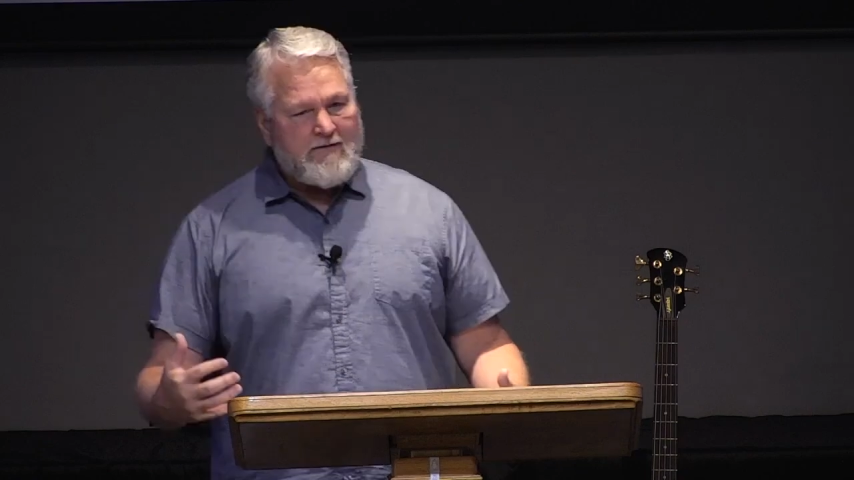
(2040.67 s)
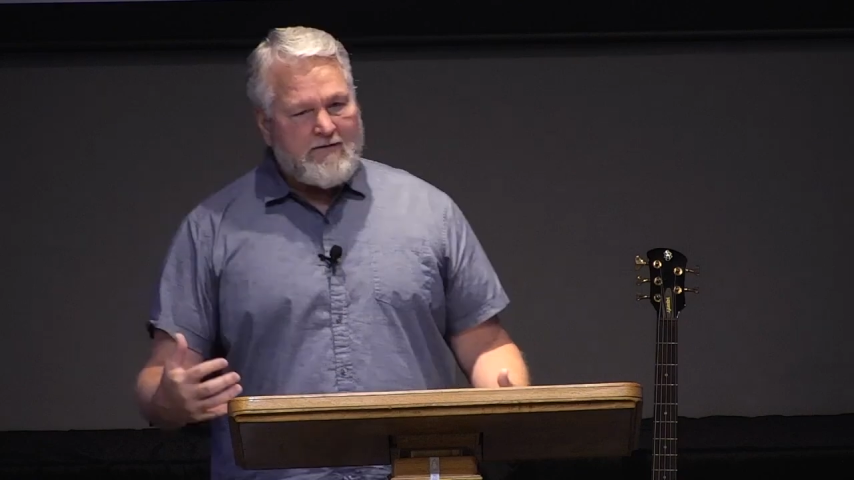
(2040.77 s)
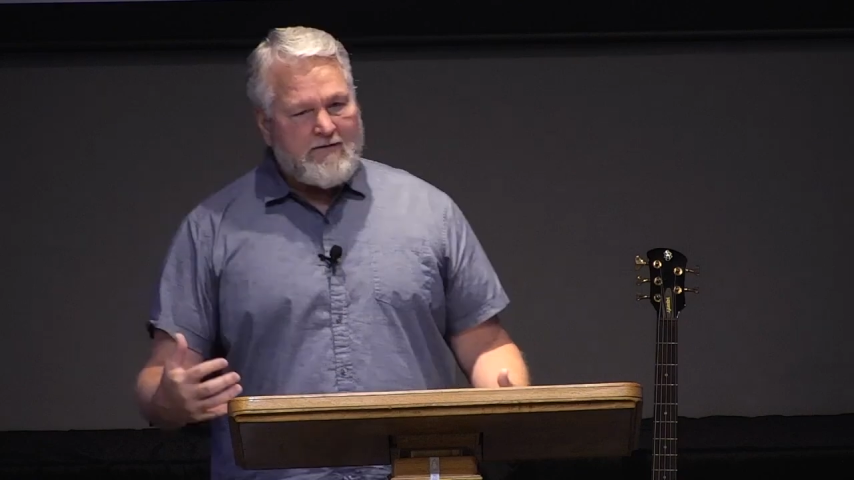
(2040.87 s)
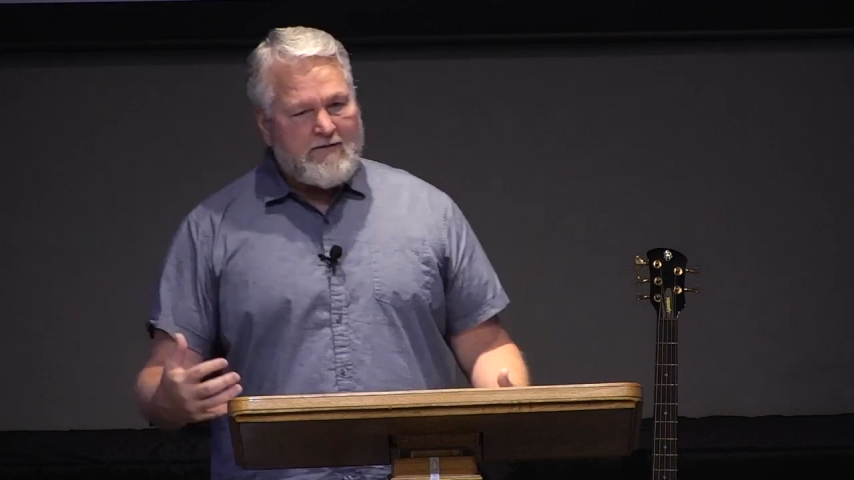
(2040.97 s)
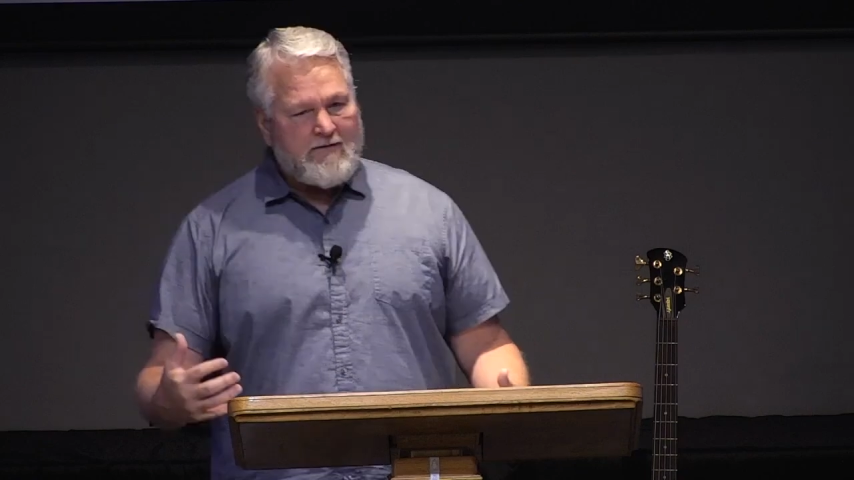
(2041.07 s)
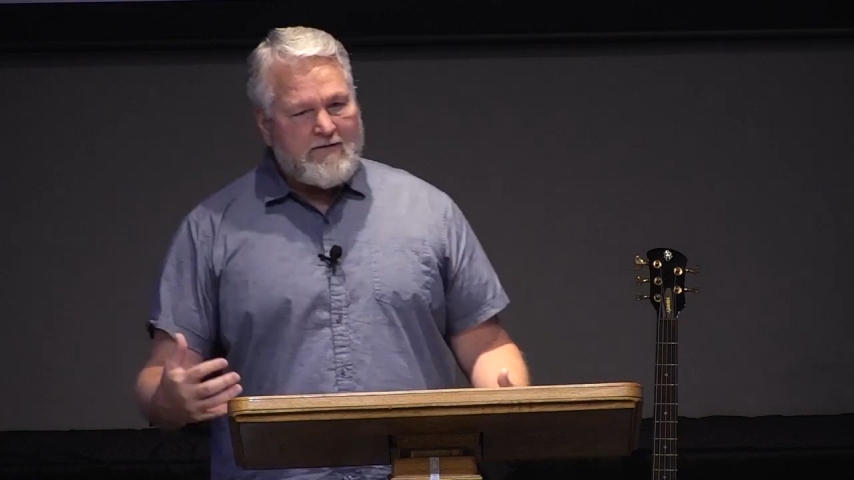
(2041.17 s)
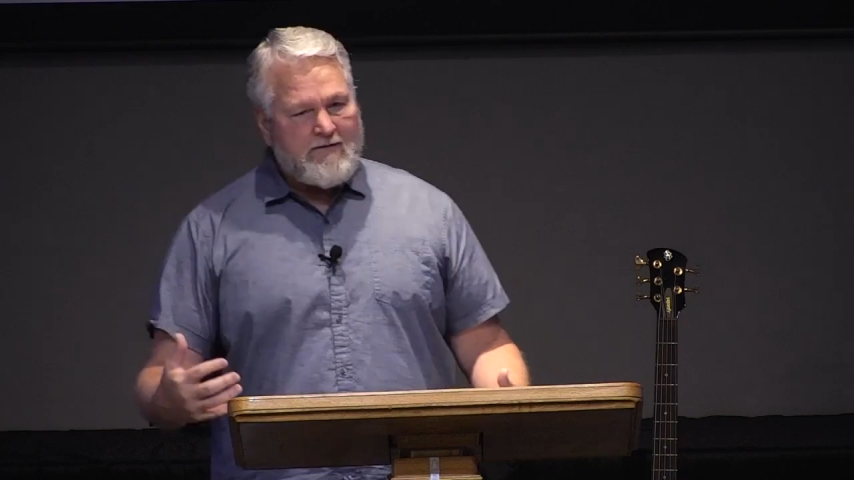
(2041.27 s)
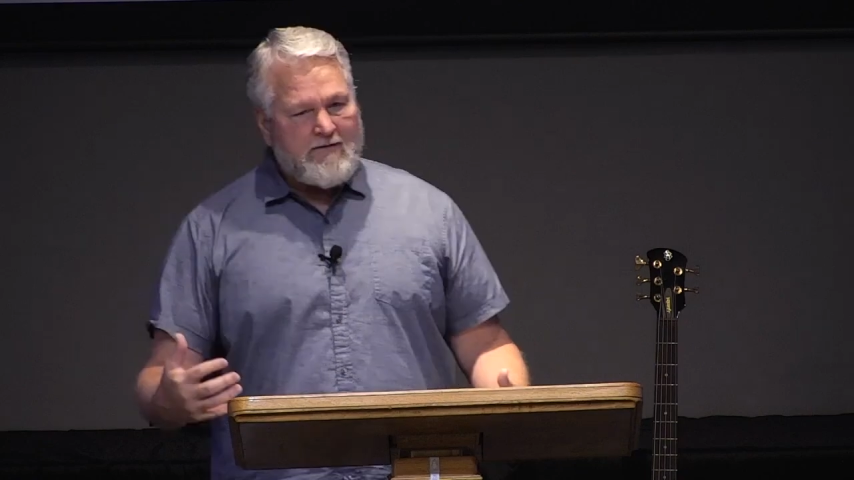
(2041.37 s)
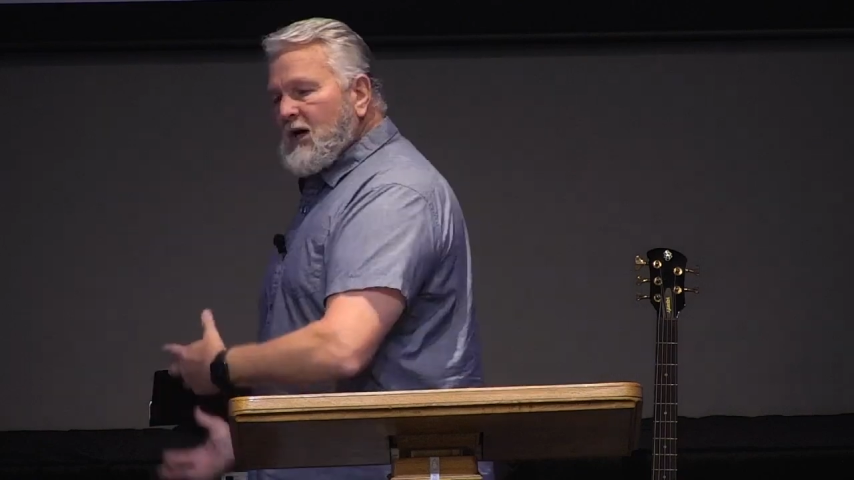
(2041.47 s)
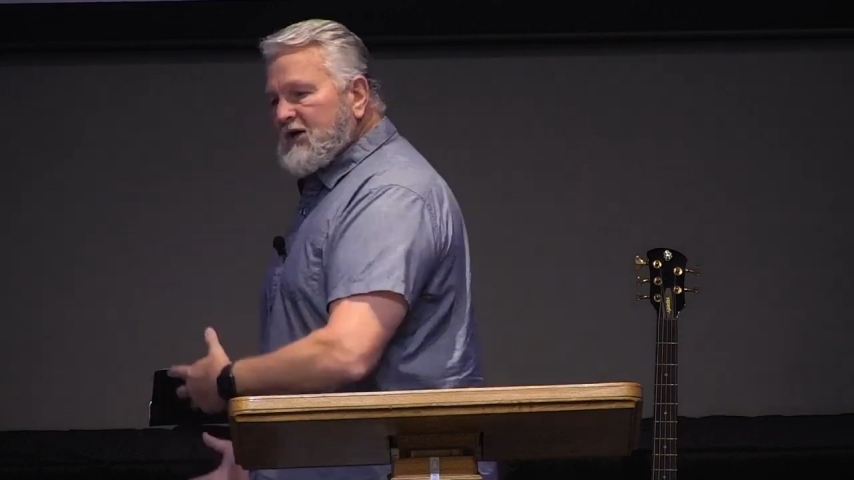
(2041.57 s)
you got to go to
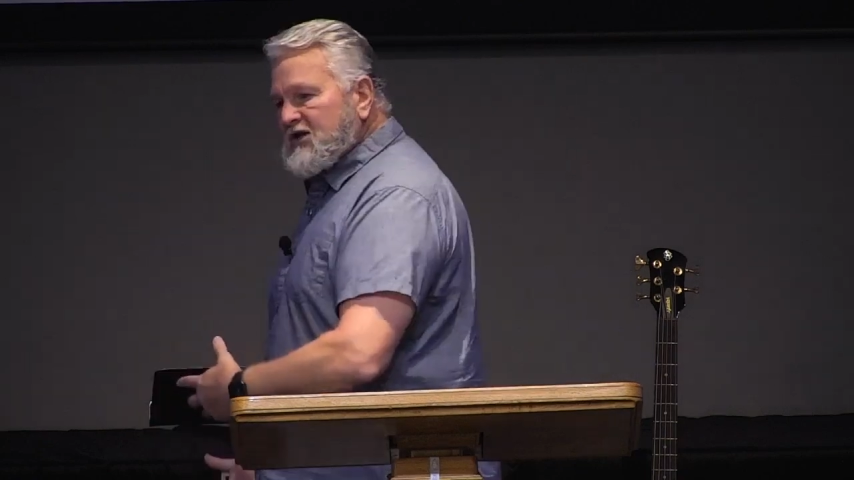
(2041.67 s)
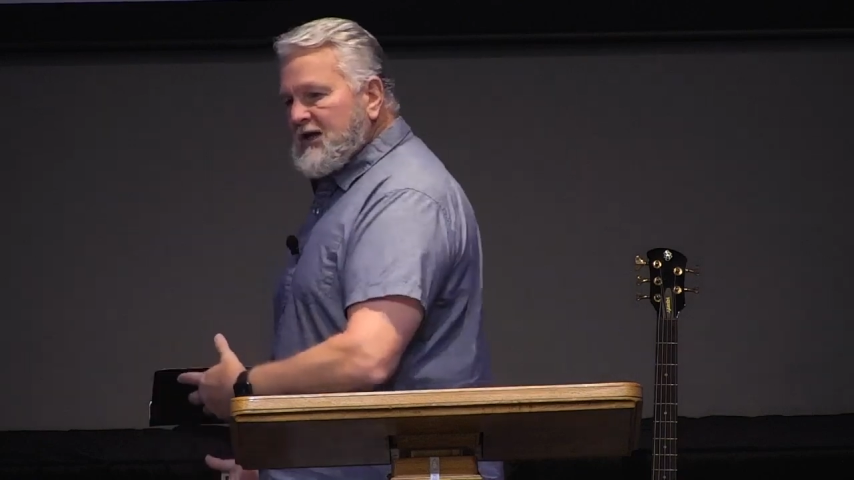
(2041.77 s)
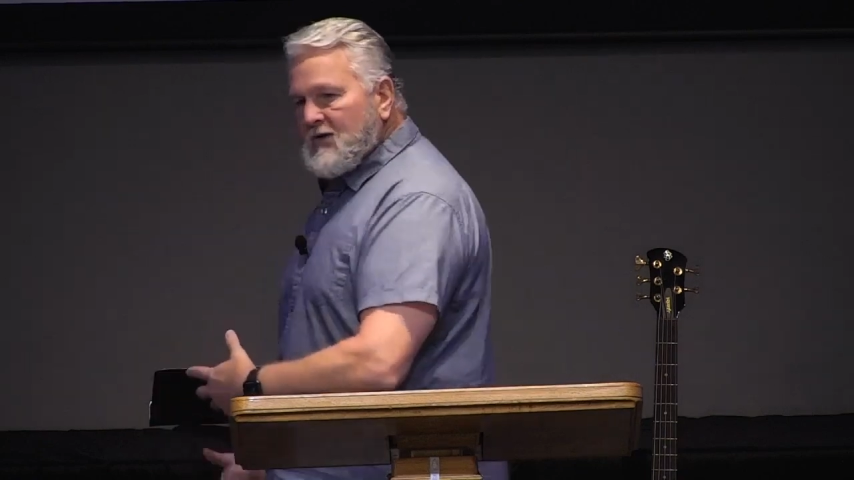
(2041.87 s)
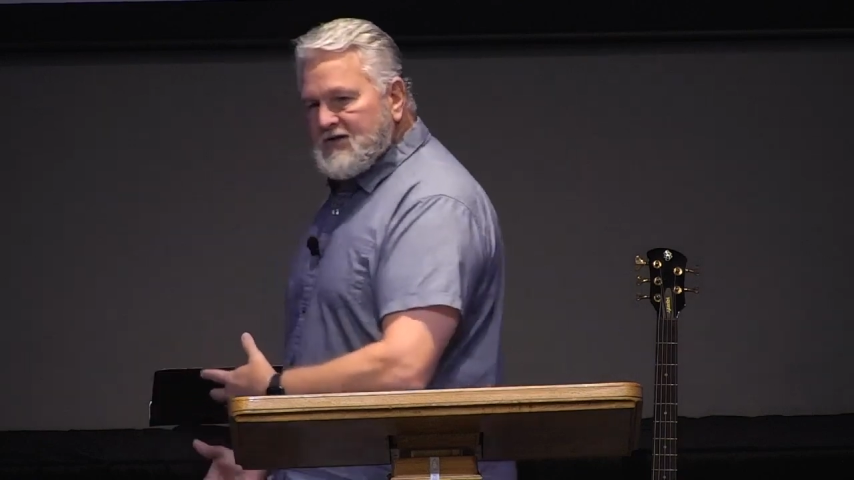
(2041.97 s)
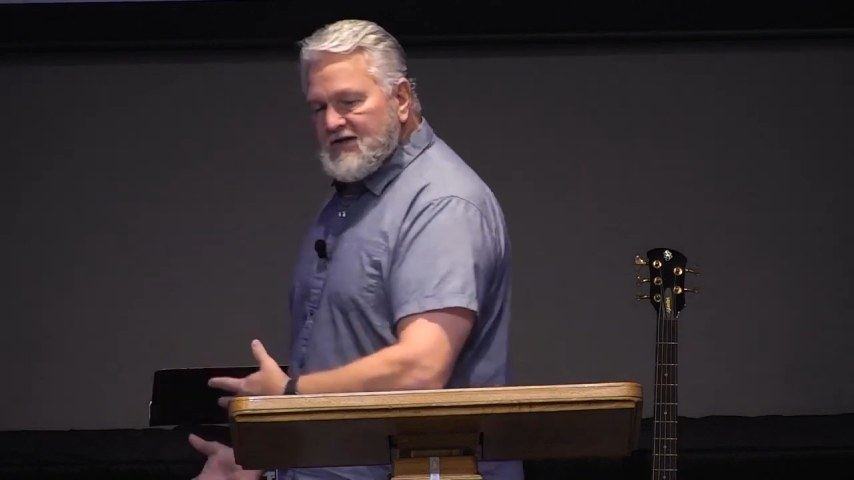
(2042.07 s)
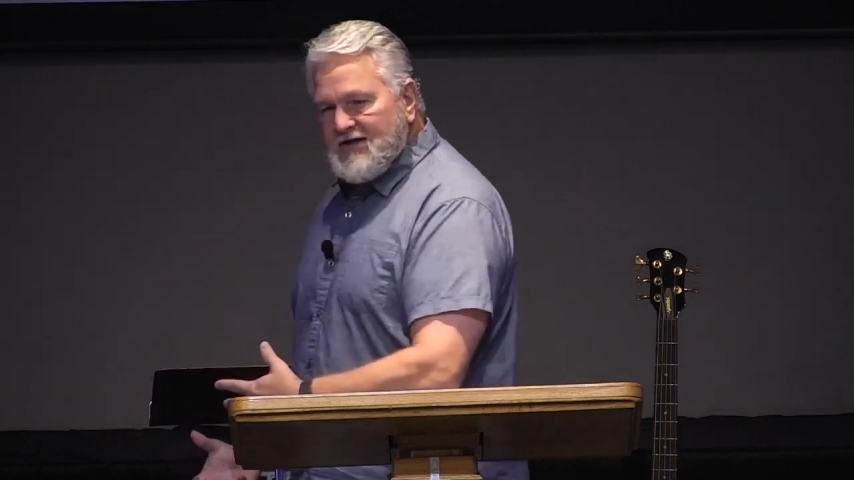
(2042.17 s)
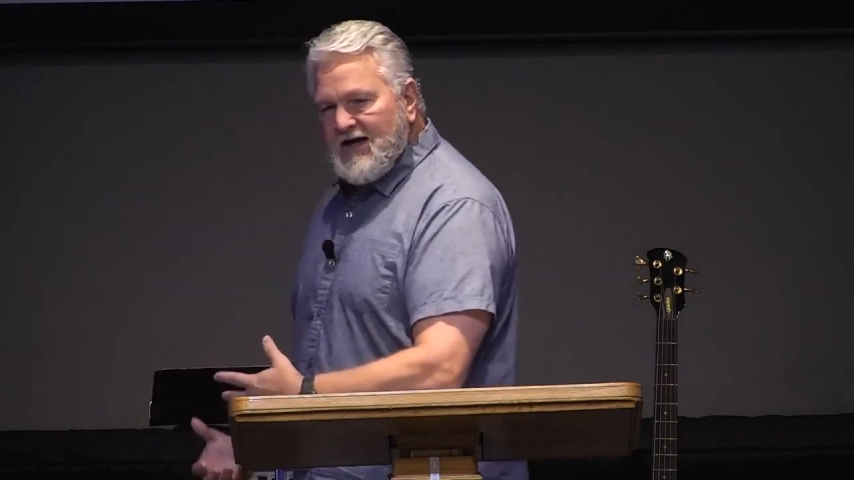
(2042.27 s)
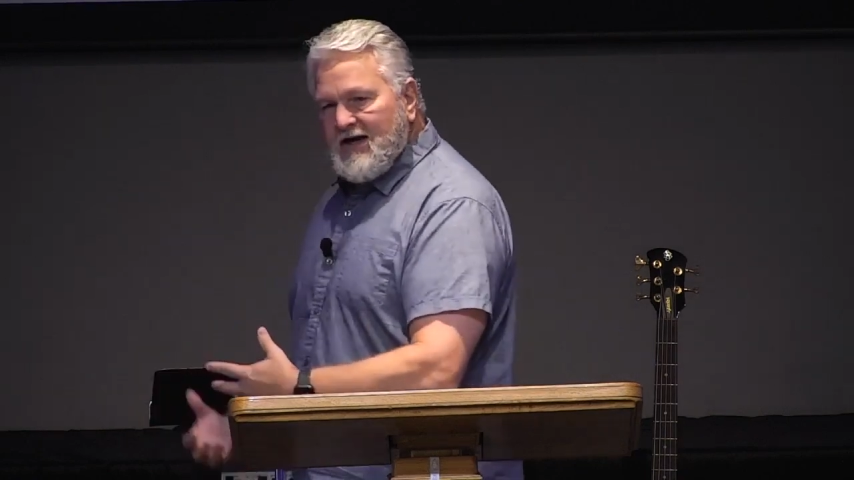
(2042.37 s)
the Watchtower Society.